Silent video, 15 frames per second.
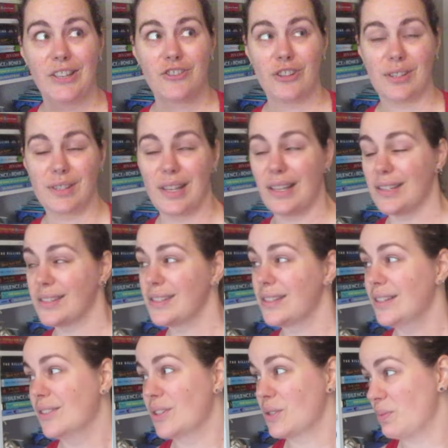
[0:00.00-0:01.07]
she says,
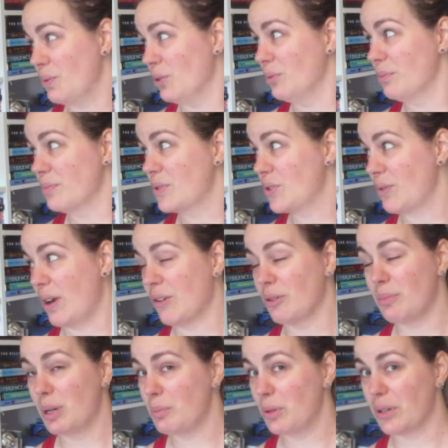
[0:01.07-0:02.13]
in this room
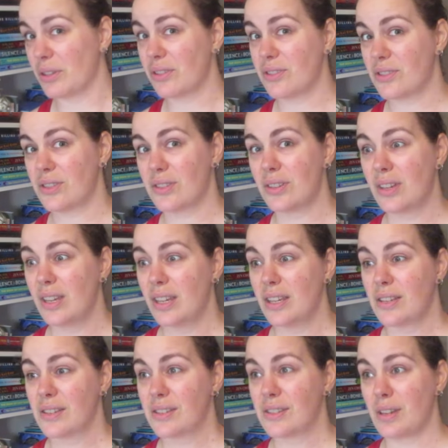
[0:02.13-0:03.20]
surrounded by books.
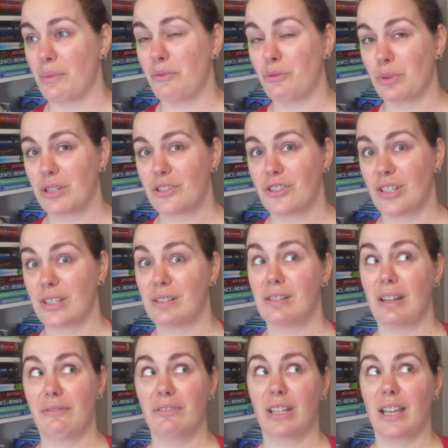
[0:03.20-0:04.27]
Some of which she
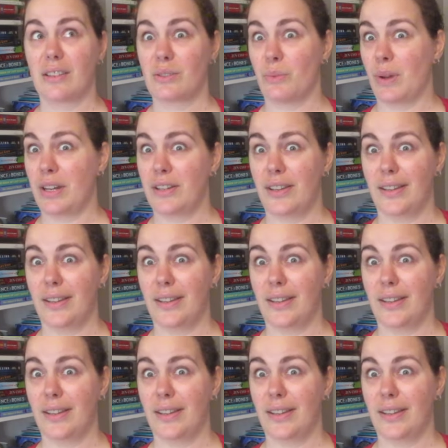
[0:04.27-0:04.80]
definitely hasn't read